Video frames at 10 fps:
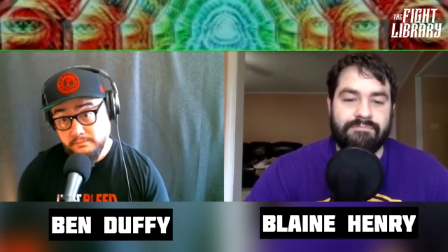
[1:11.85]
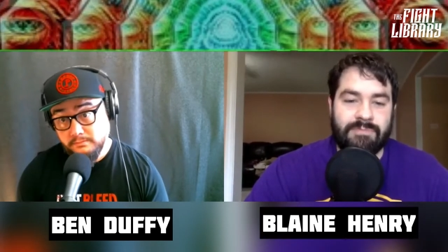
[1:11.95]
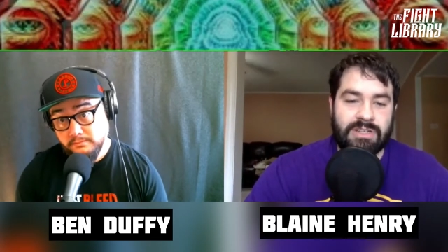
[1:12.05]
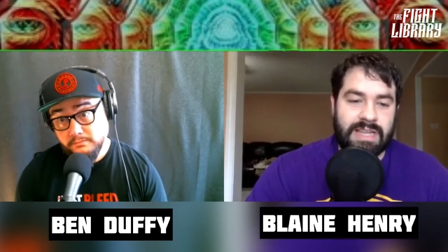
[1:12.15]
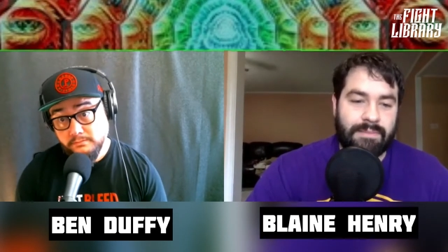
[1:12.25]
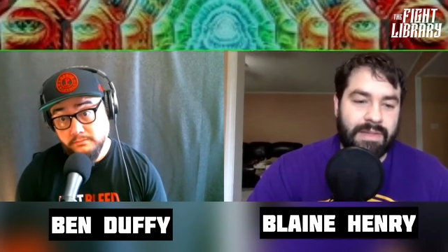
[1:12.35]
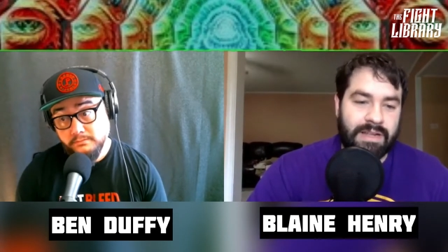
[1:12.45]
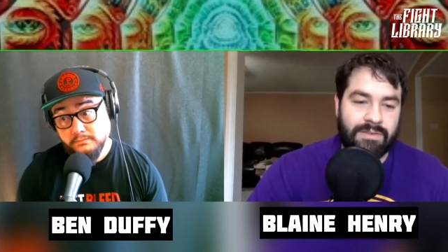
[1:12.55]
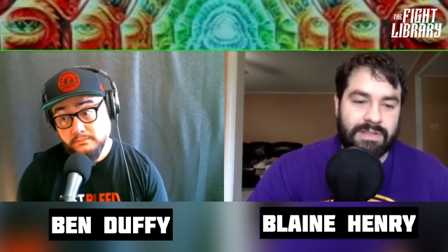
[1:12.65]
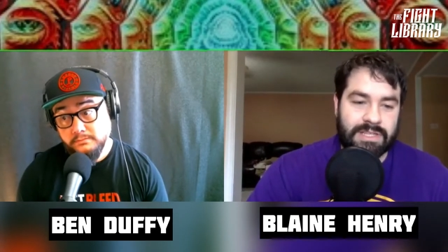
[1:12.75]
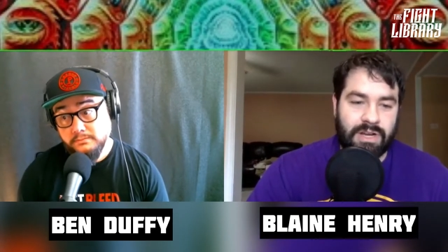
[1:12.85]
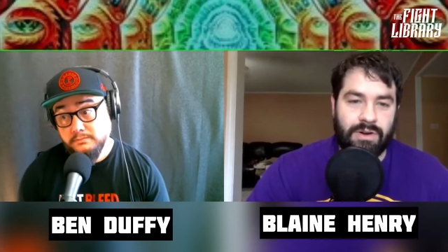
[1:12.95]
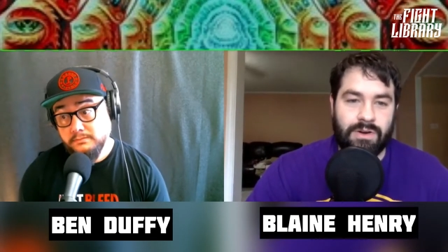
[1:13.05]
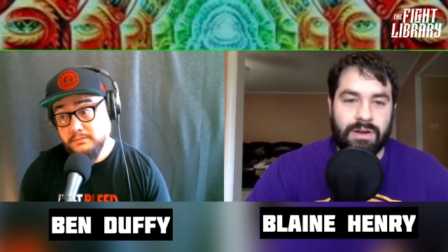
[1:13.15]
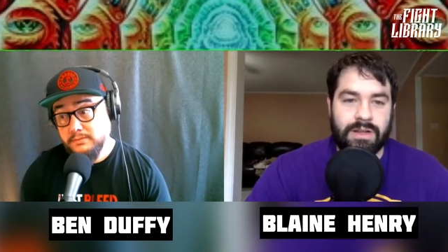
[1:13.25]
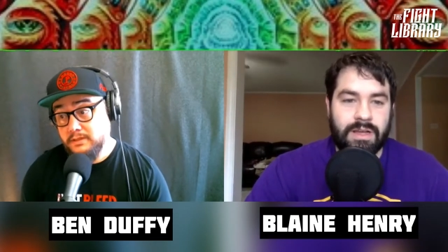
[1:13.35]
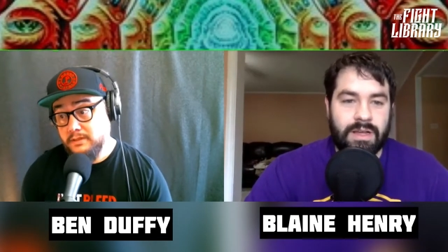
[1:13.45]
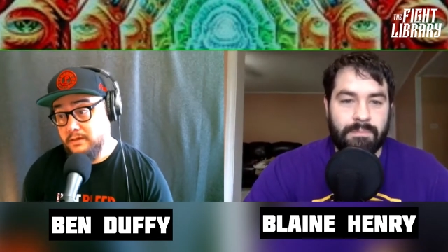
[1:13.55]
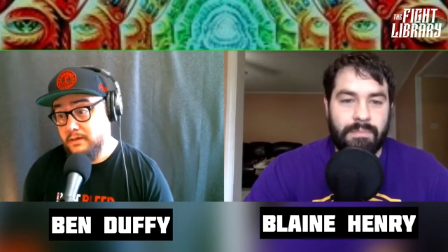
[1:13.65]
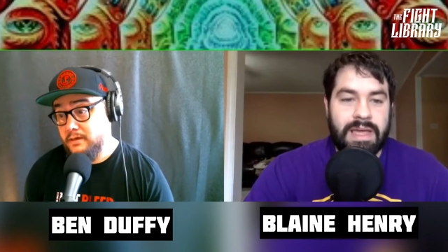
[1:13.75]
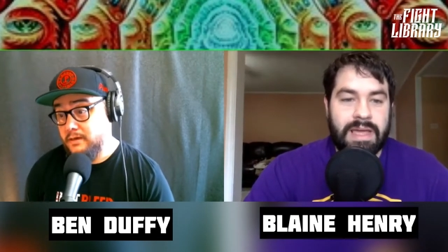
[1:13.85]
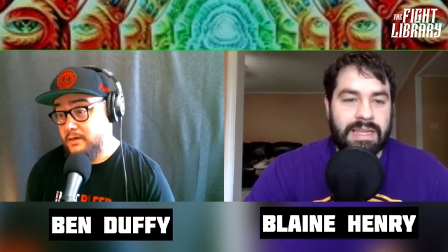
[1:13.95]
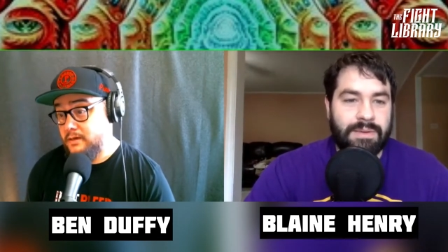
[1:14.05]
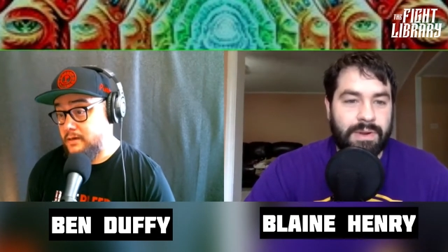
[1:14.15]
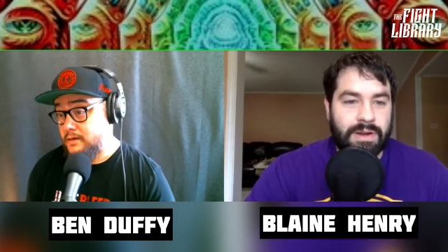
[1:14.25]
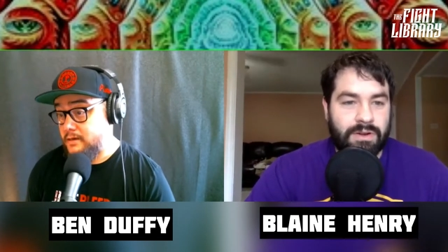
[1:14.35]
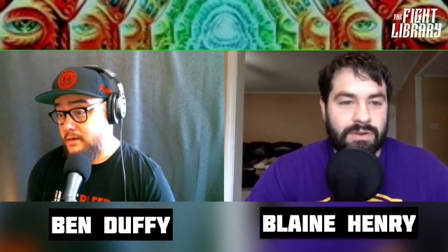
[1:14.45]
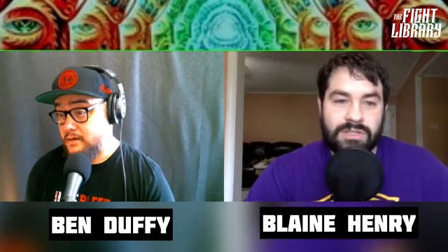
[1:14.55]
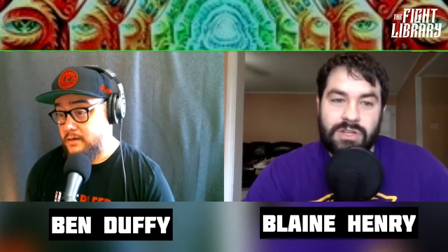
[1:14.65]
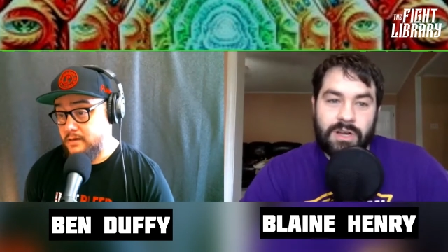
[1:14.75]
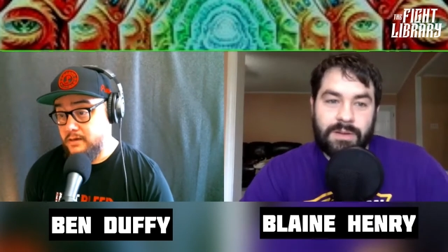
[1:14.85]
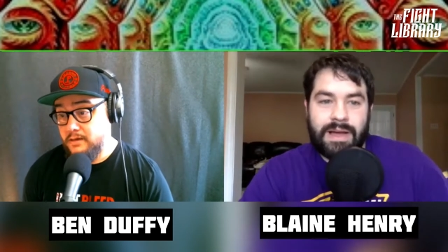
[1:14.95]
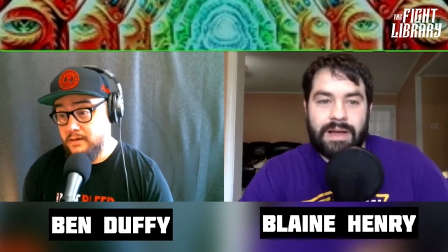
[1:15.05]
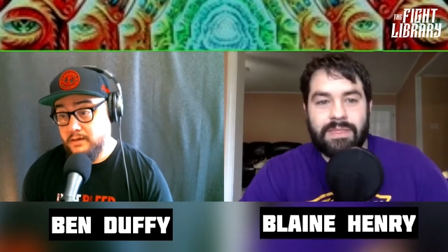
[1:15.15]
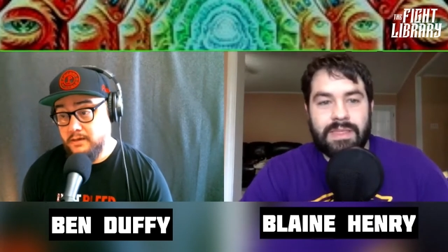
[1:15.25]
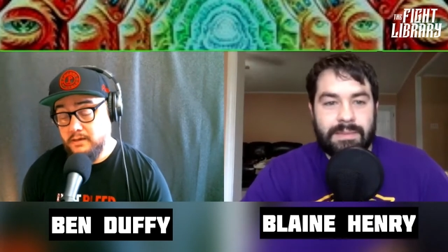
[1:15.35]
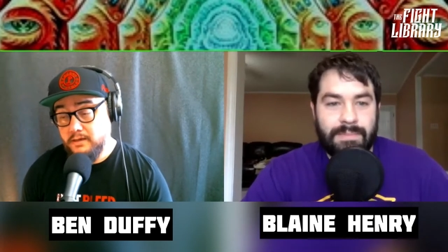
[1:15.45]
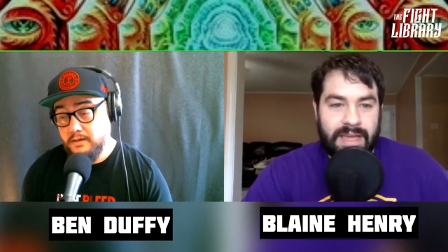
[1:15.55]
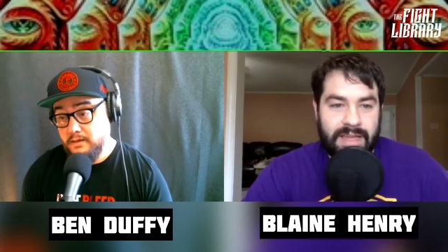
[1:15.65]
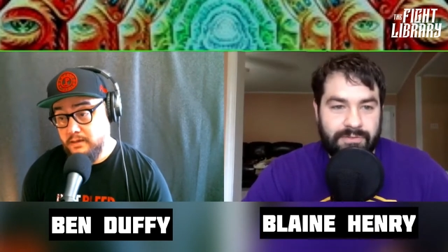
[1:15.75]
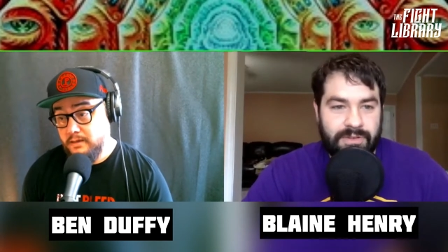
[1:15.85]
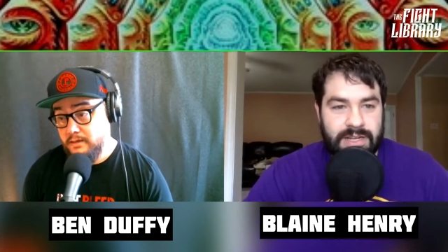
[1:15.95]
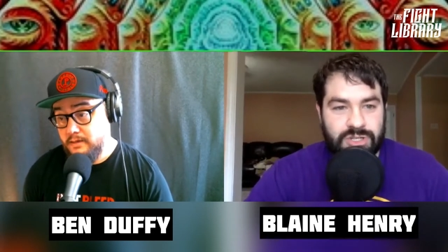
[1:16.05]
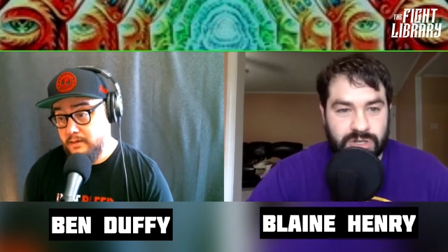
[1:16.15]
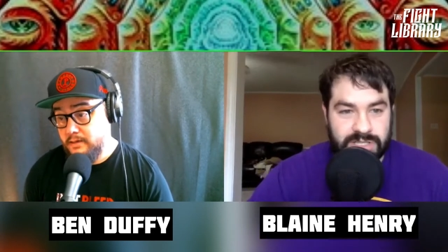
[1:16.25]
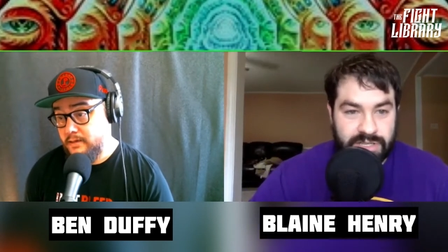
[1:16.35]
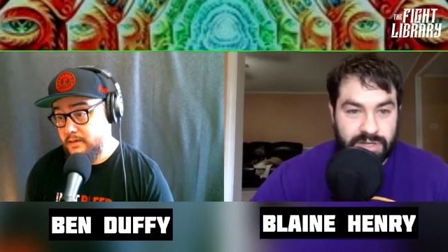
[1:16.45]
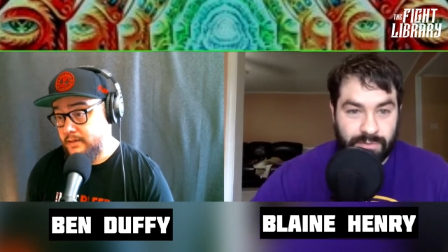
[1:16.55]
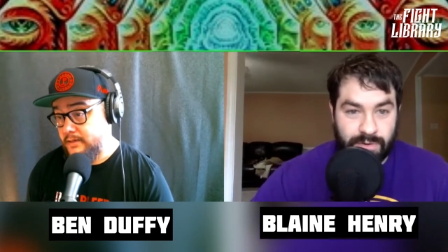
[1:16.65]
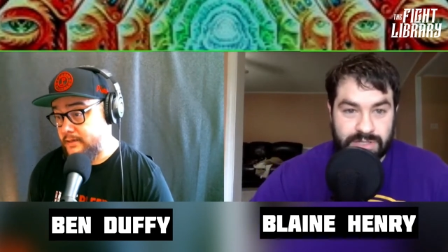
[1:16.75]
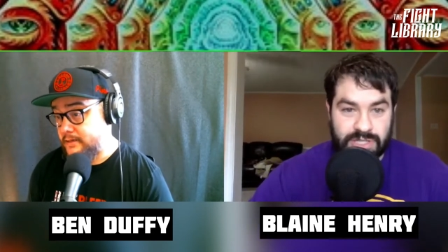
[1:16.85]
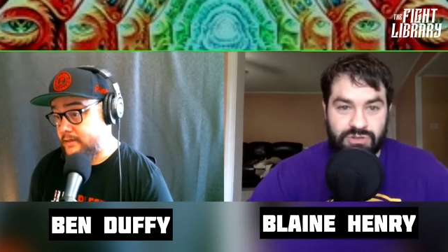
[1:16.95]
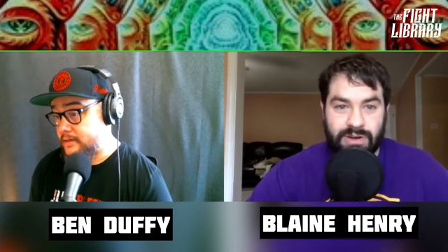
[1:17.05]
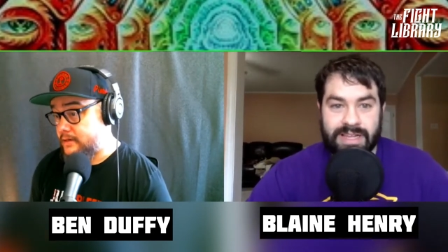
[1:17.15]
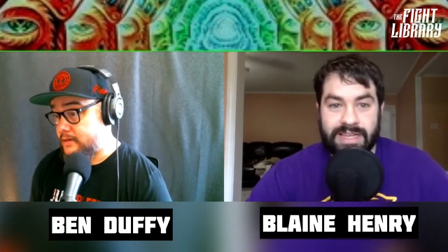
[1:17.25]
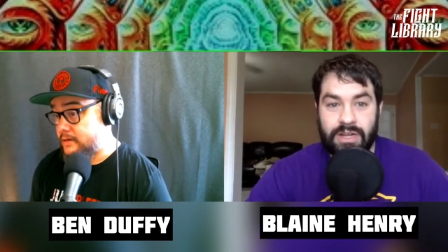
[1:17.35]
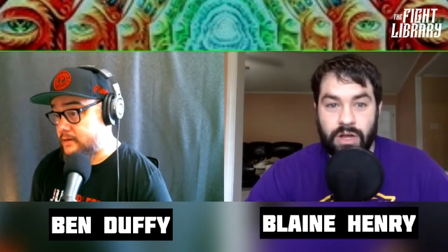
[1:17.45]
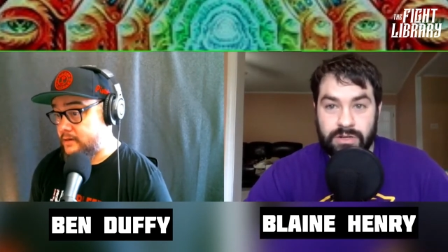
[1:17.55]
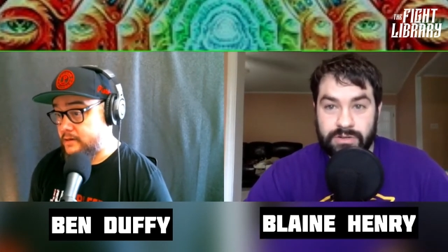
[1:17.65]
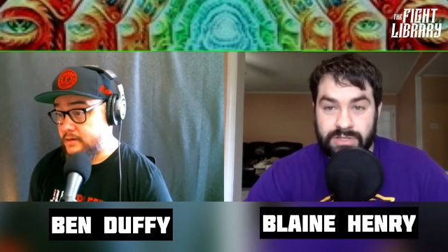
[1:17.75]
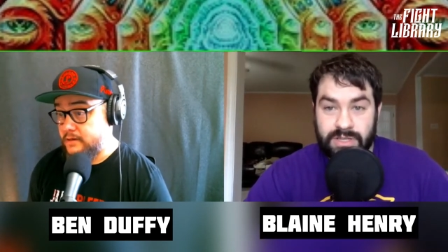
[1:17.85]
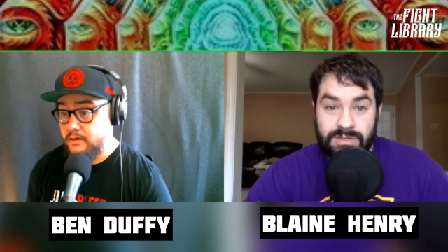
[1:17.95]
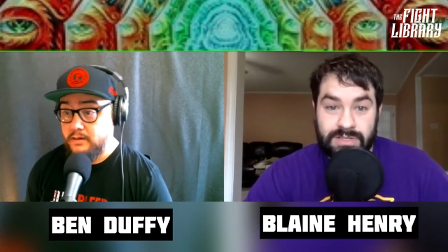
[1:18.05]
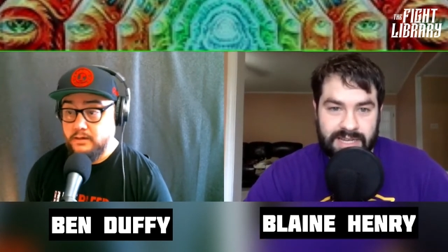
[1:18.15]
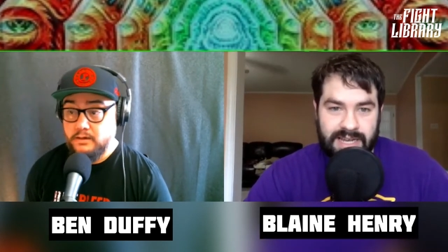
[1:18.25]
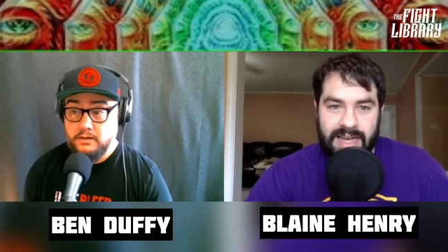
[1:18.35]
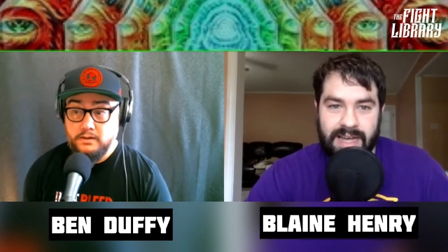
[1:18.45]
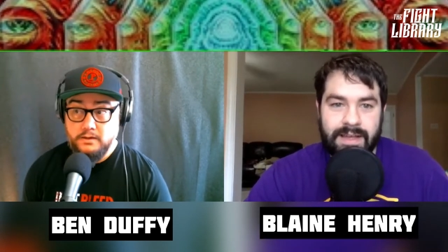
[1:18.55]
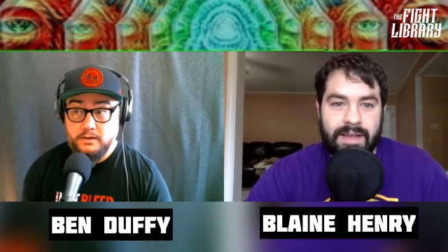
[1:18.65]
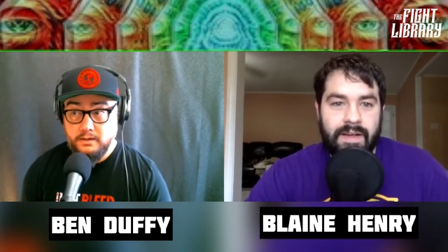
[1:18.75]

Speaker 1: there's not many on this card mainly we are going to talk about the main event Jairzinho Rozenstruik and augusto sakai